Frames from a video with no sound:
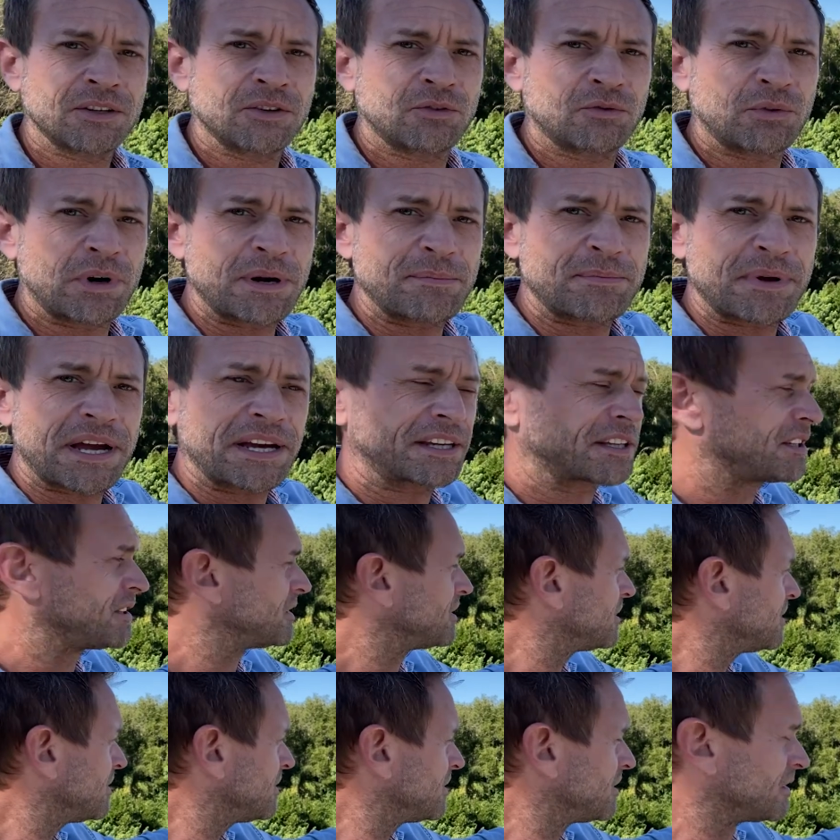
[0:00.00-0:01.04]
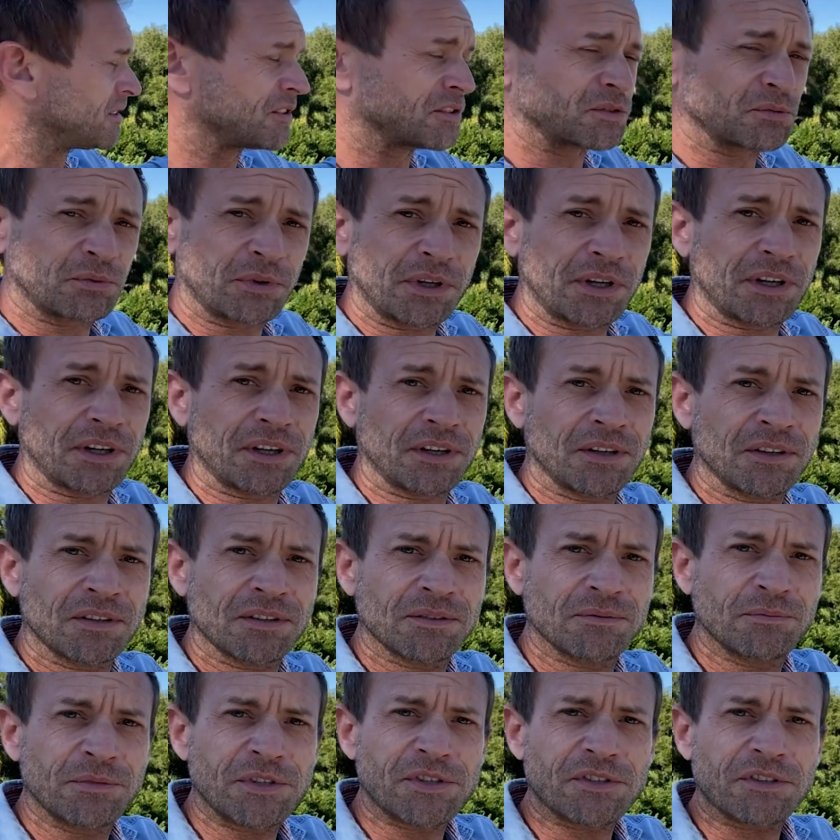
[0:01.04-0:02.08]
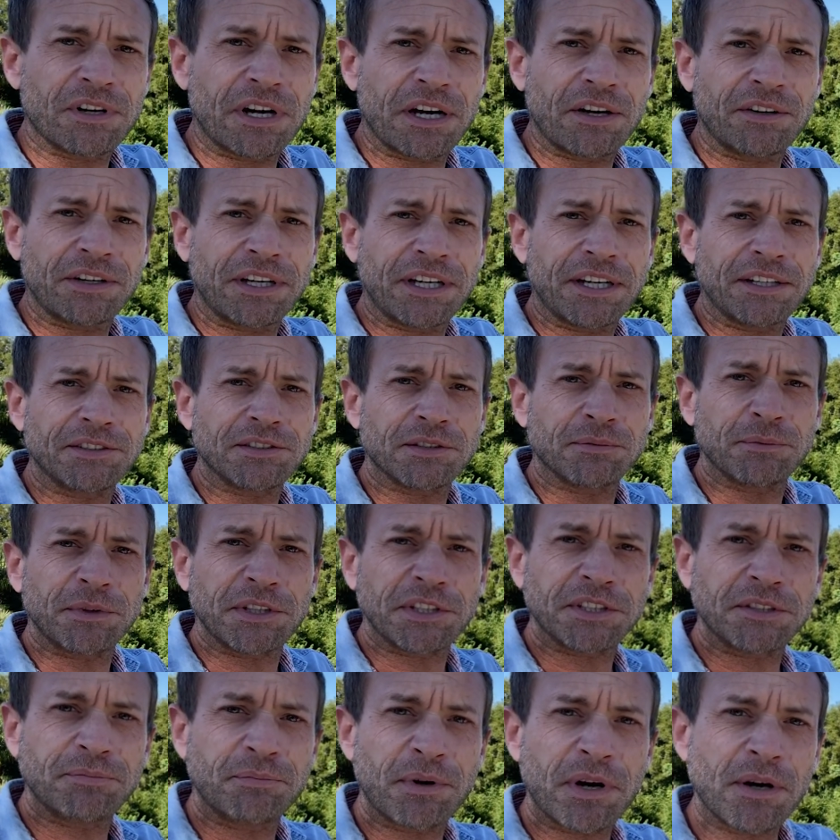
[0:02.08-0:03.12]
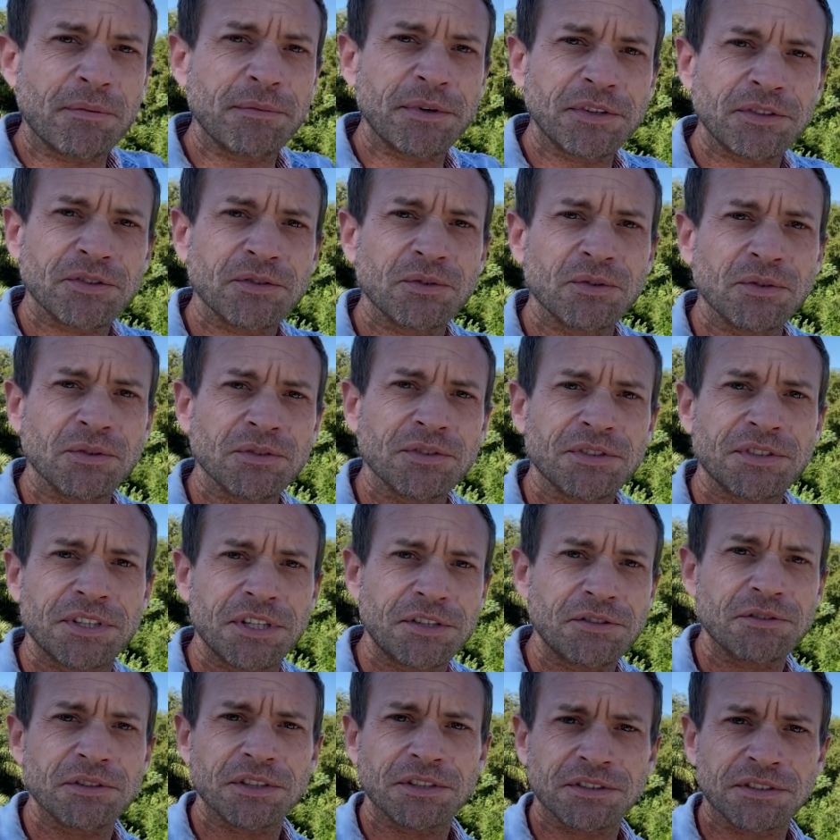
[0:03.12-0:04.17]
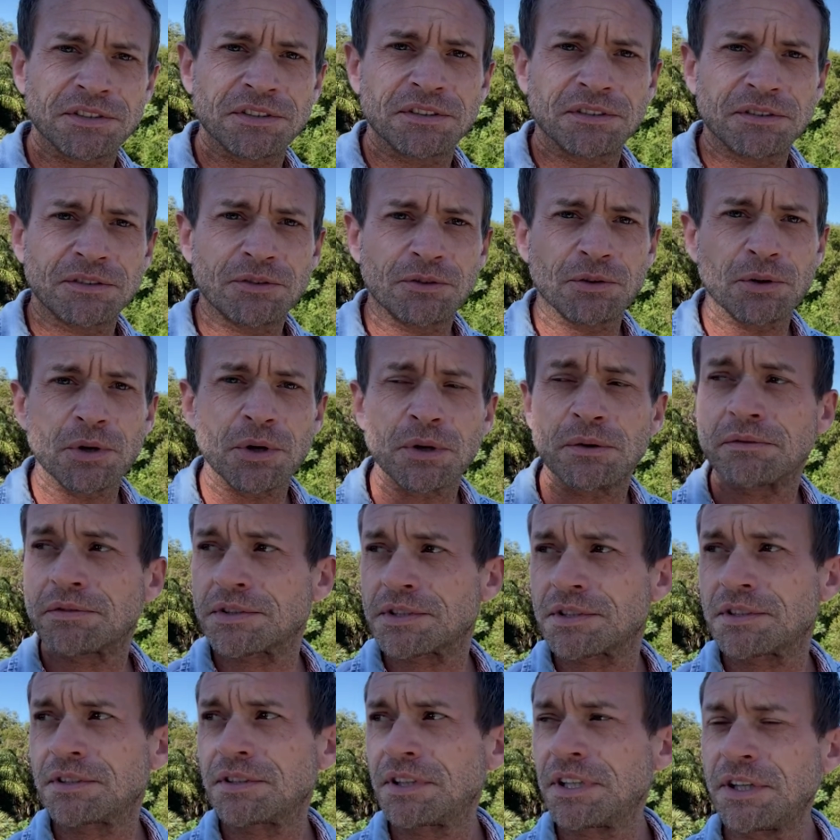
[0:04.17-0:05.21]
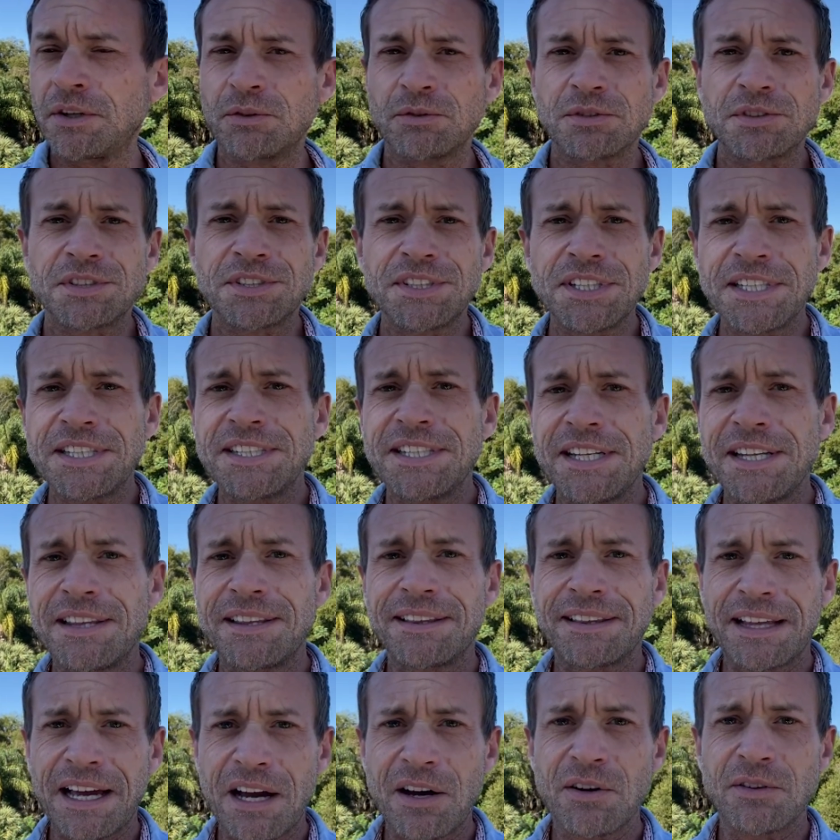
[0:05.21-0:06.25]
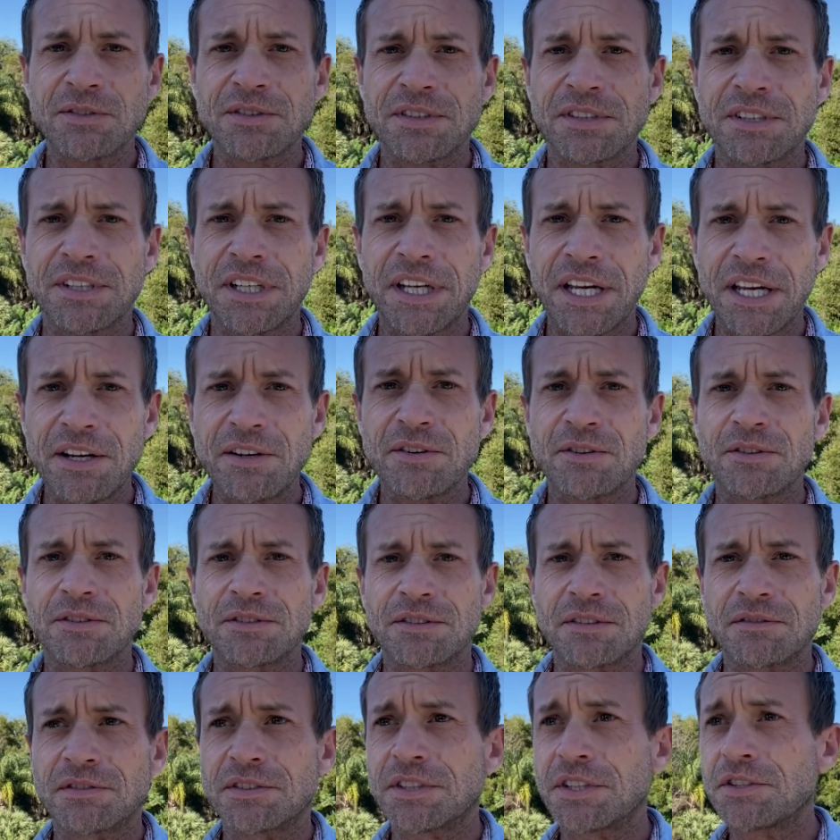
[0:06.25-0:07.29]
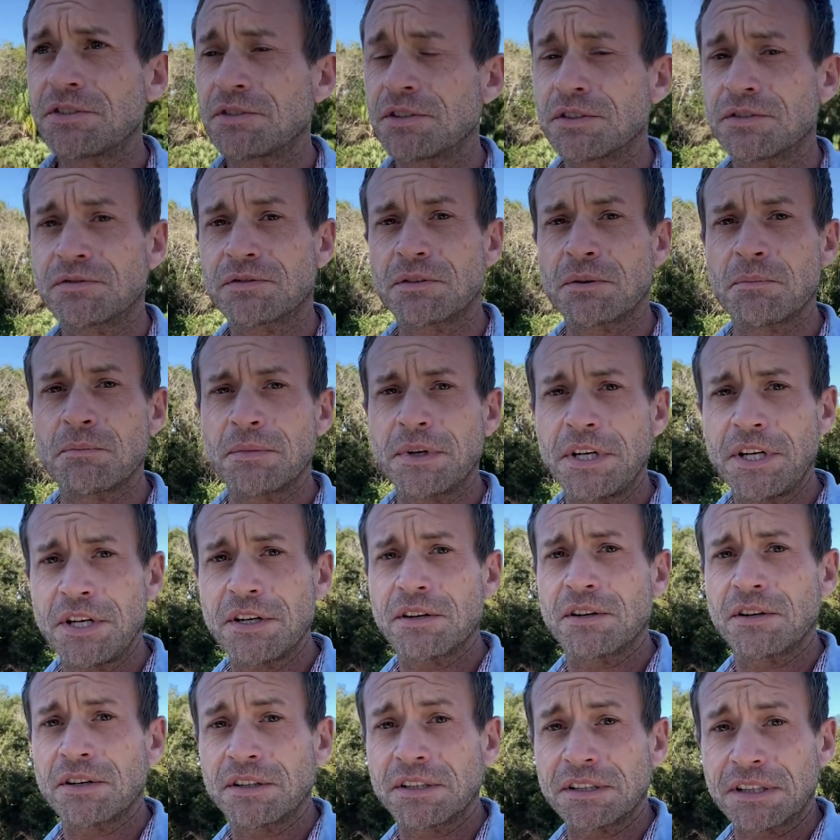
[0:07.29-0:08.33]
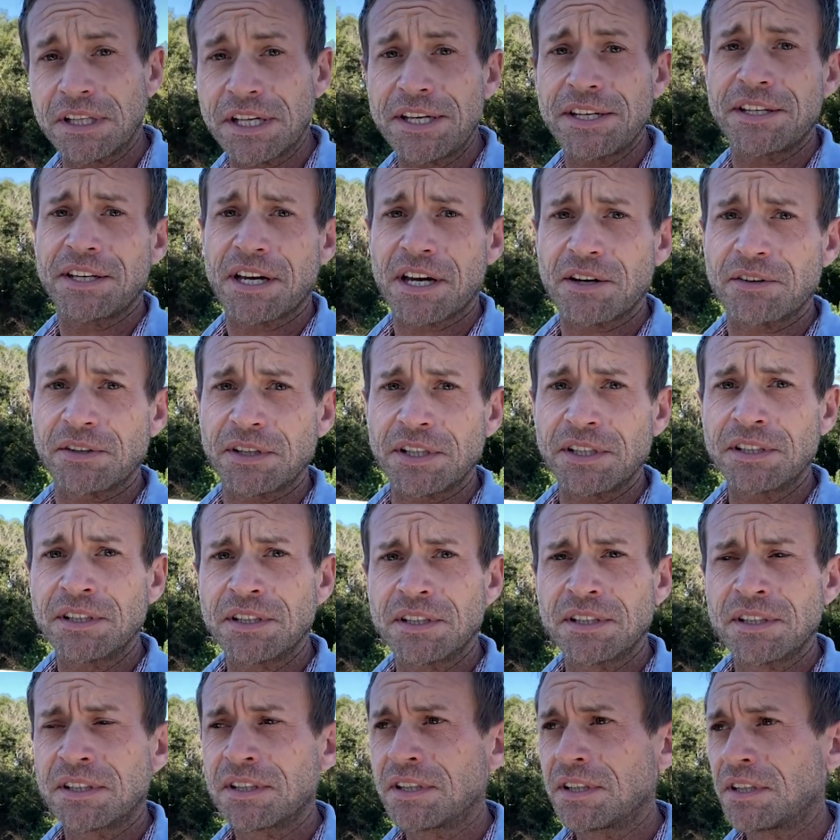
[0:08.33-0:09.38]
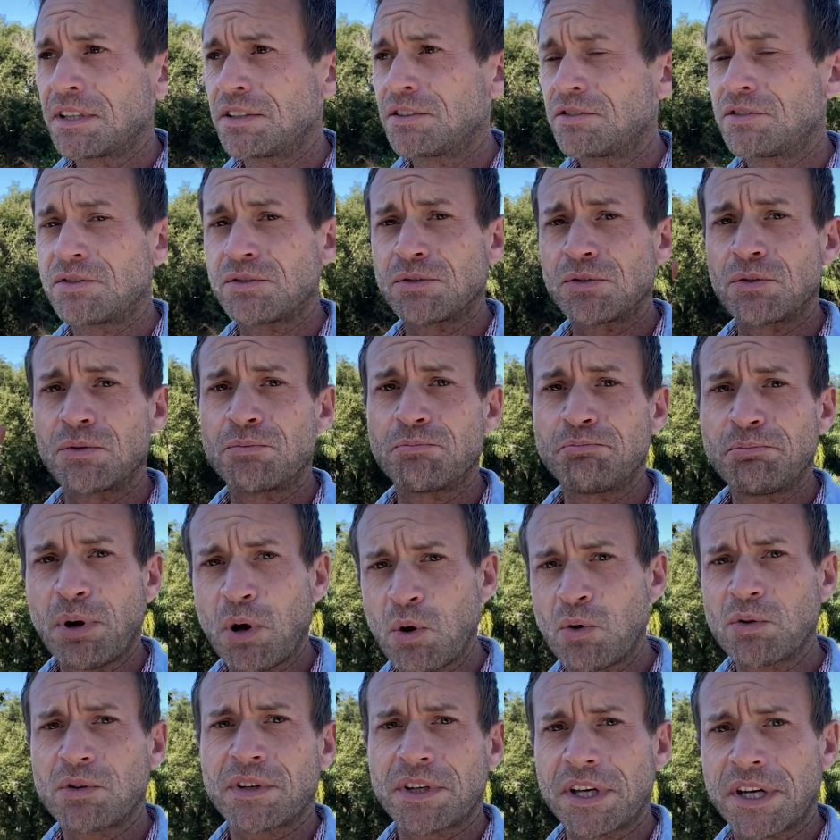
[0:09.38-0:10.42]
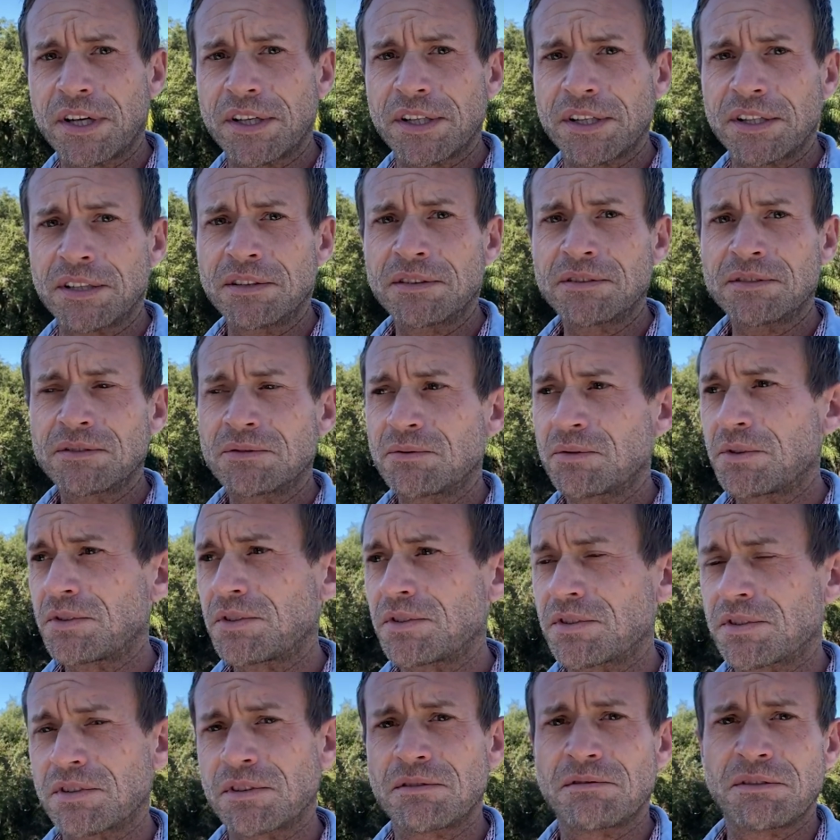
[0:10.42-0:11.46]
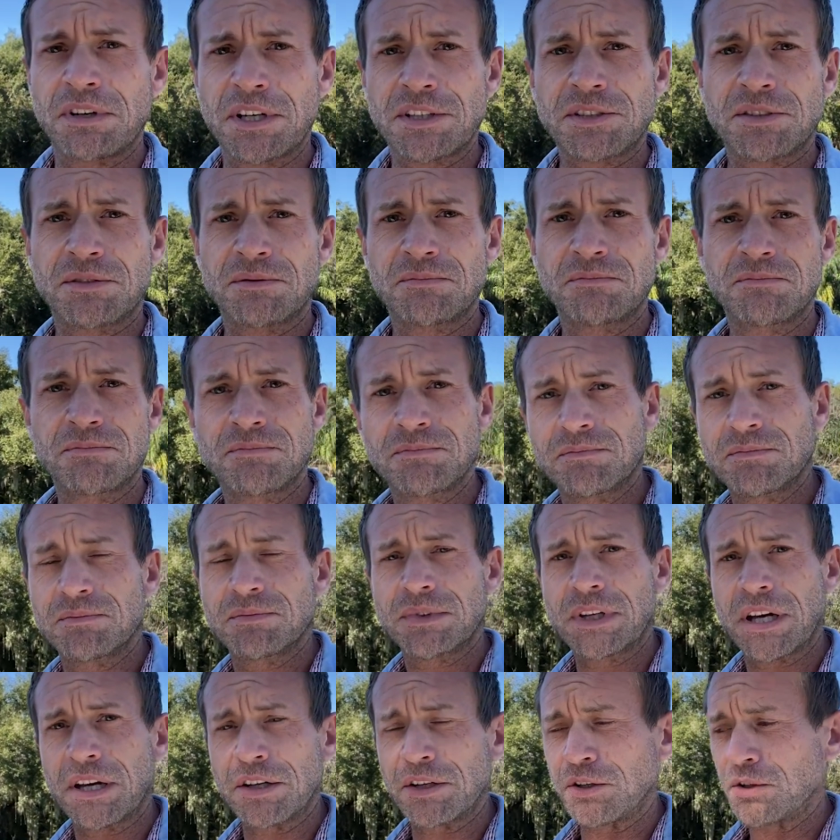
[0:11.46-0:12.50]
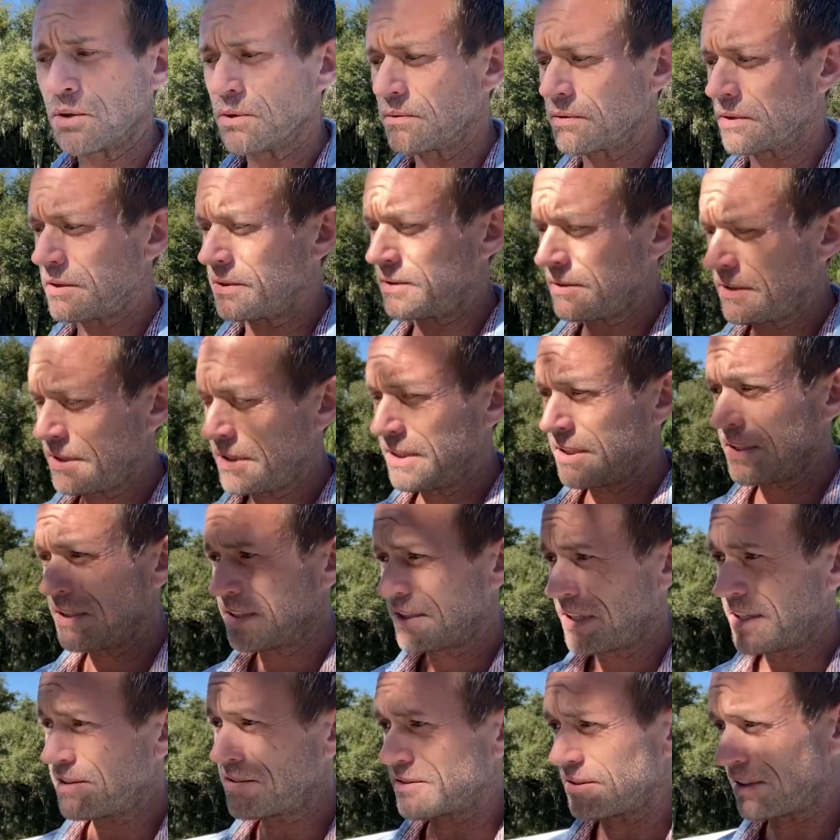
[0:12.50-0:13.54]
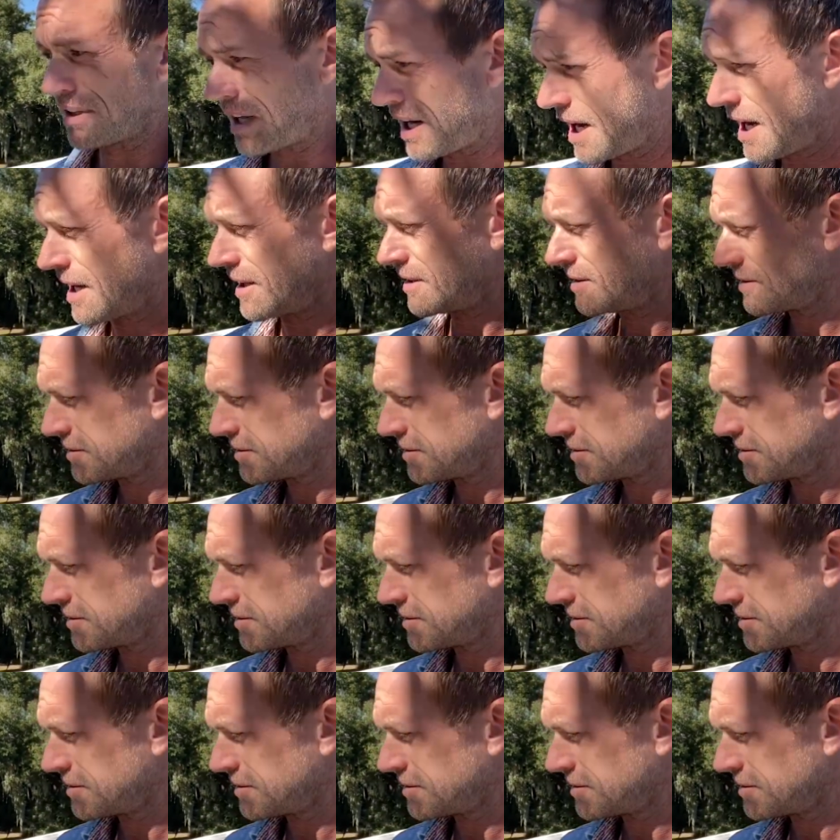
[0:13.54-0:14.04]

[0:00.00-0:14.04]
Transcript: Right back here is where Mr. Howie had some experimental citrus groves. He owns 60,000 acres of citrus from here in Lake County to Polk County, which is the next county over. That's a lot.